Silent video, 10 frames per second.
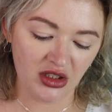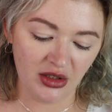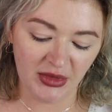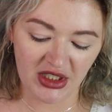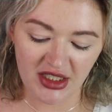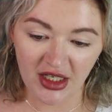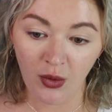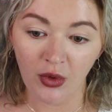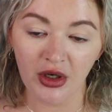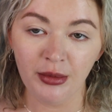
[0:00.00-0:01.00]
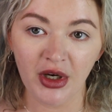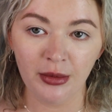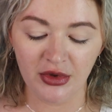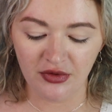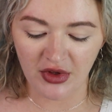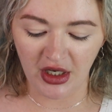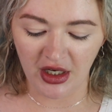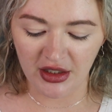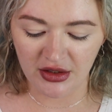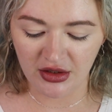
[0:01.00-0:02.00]
I'm going to take 1 pump of
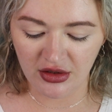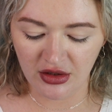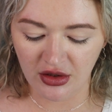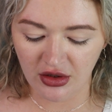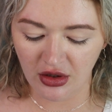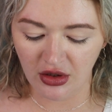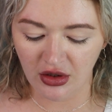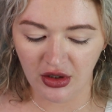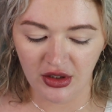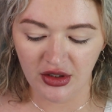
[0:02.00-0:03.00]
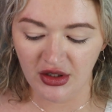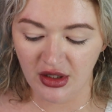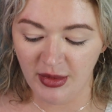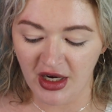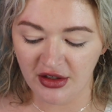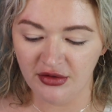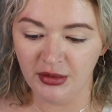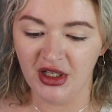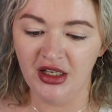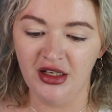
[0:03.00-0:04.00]
that on the back of
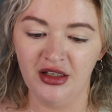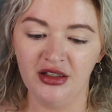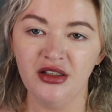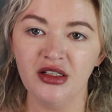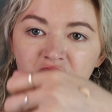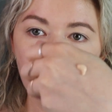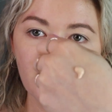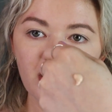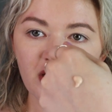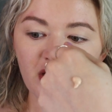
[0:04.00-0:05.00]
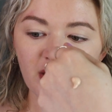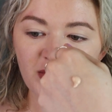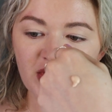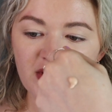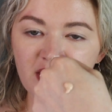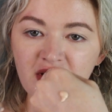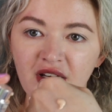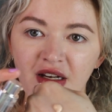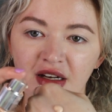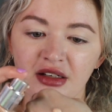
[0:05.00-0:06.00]
my hand, and I'm just going
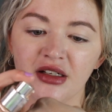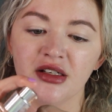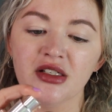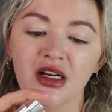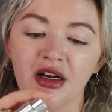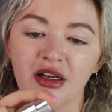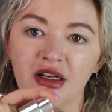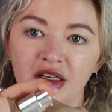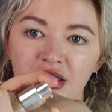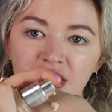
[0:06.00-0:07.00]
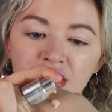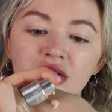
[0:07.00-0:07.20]
to add a tiny